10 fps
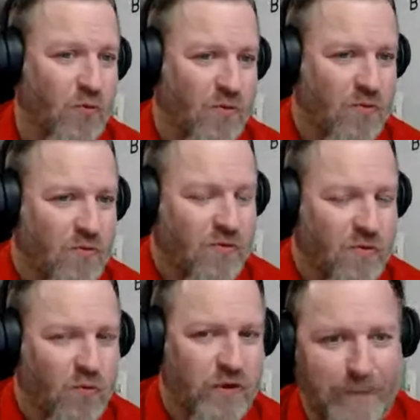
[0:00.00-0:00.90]
when the
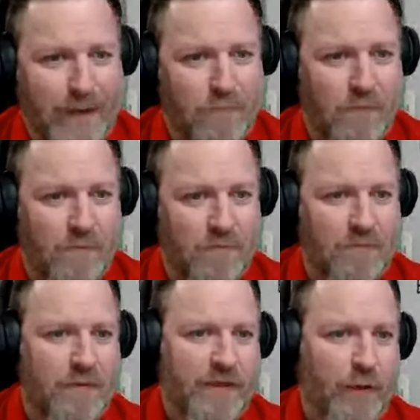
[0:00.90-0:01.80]
game came,
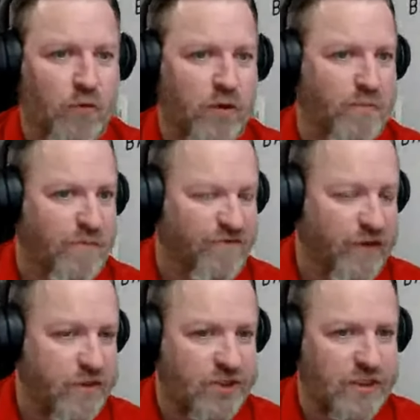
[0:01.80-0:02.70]
they weren't
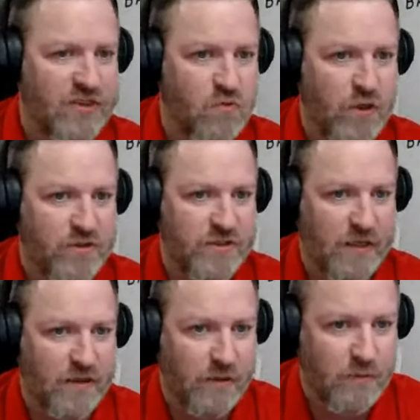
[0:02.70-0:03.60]
finishing as well
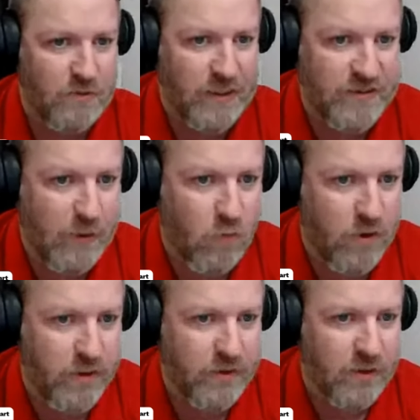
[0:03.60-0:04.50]
as I wanted.